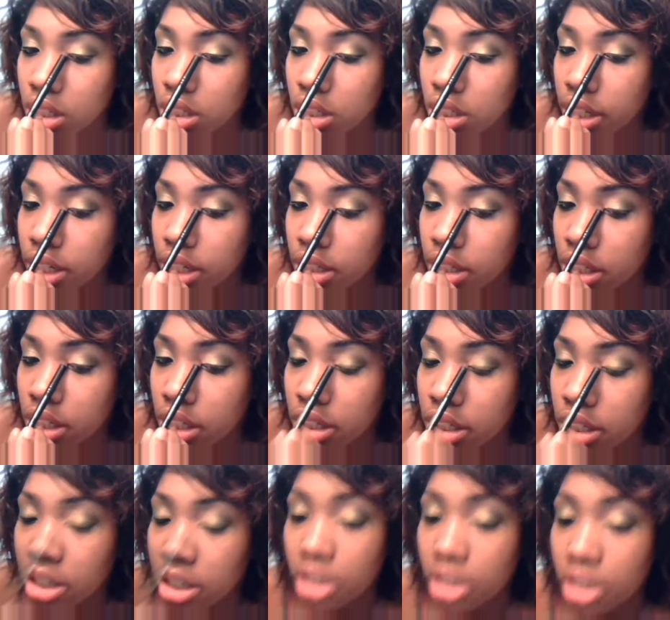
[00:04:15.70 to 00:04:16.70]
down
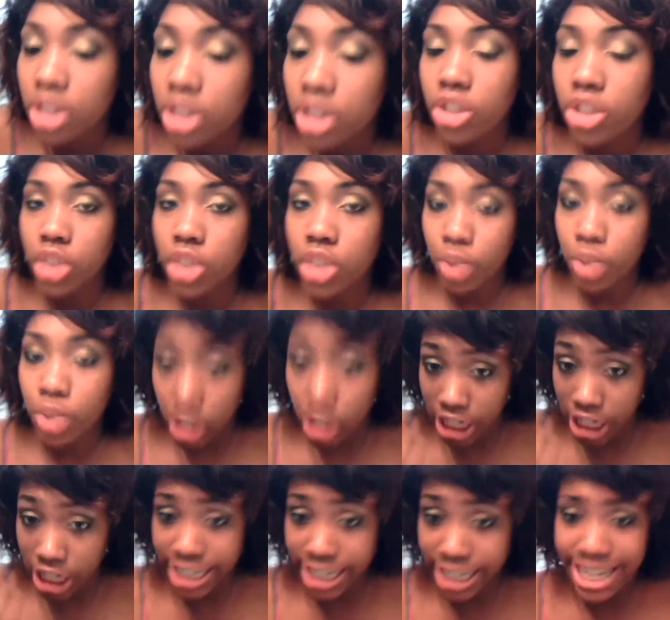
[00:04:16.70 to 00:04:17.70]
here. You just want
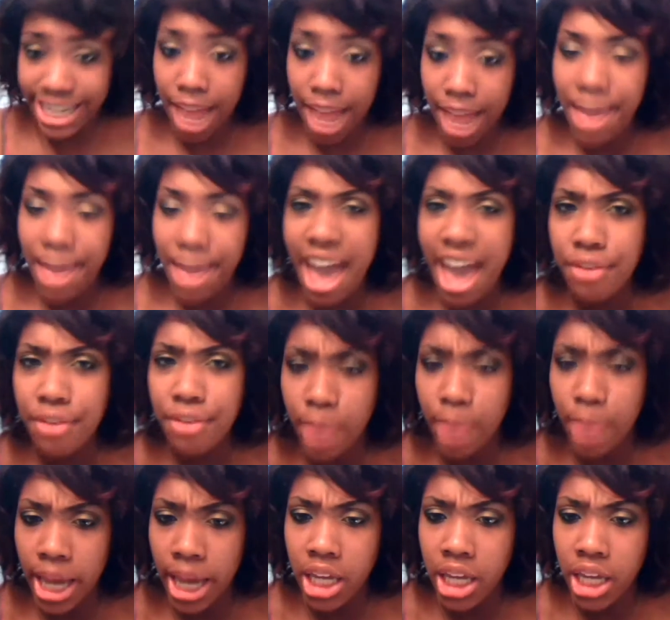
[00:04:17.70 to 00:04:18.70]
to stop
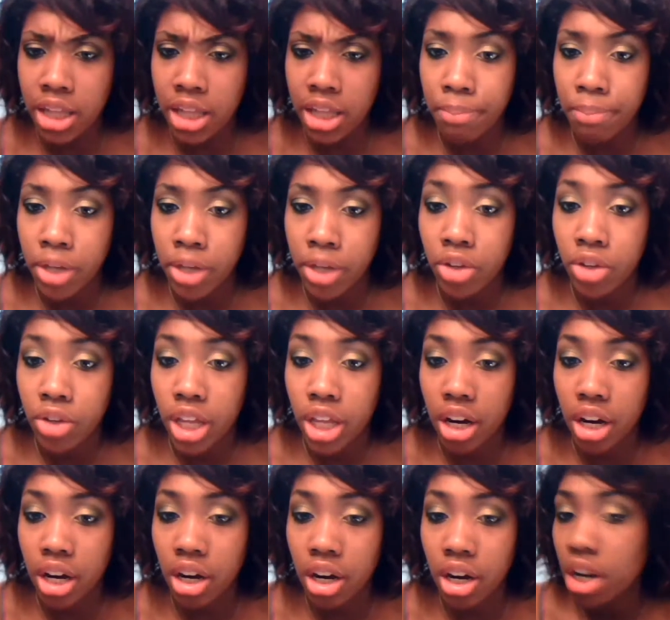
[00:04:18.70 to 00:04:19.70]
halfway in the middle
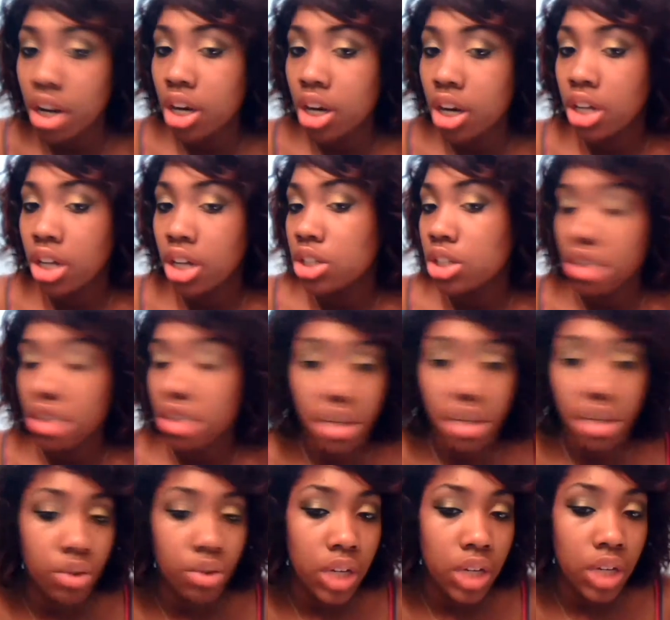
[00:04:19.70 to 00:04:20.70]
there so
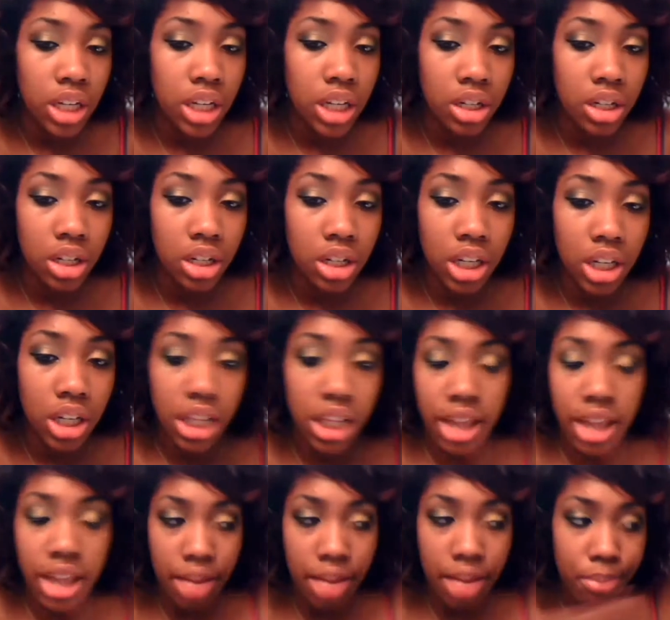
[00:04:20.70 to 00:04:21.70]
you can get
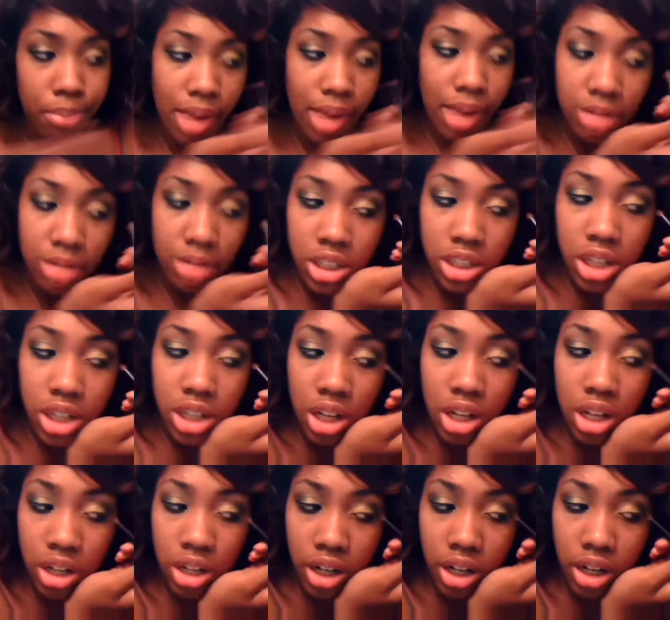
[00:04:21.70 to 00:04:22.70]
that brownish
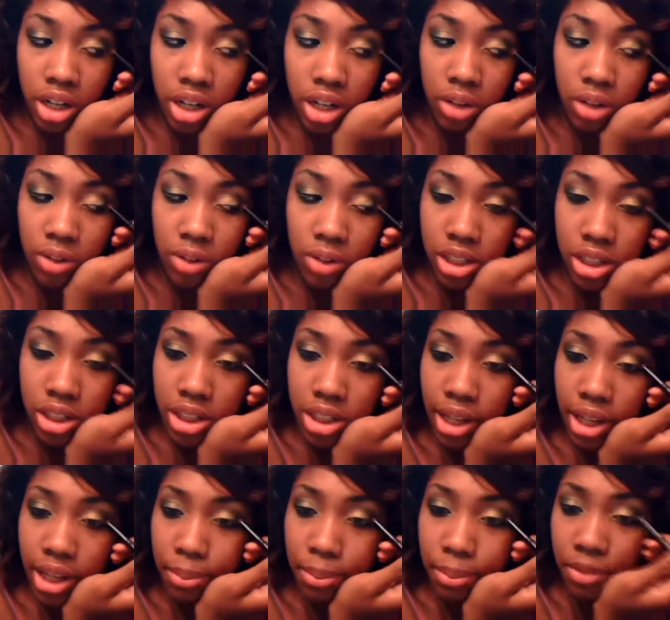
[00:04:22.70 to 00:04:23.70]
color, and you want to
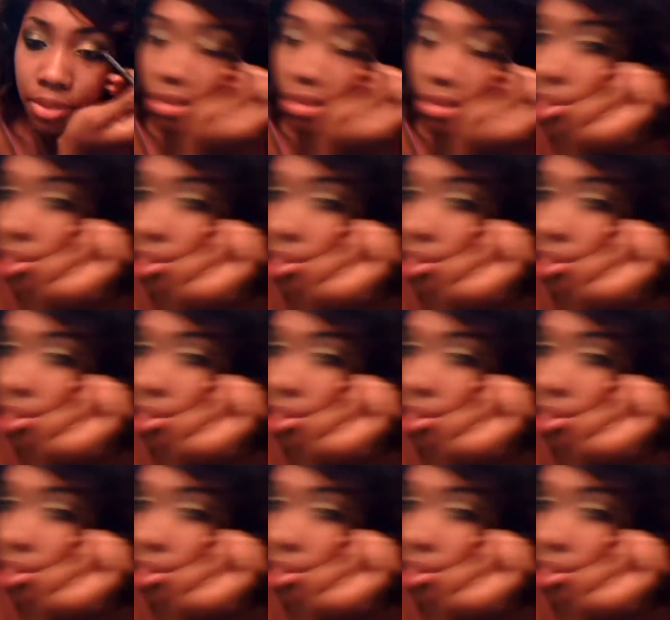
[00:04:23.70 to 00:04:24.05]
tap it from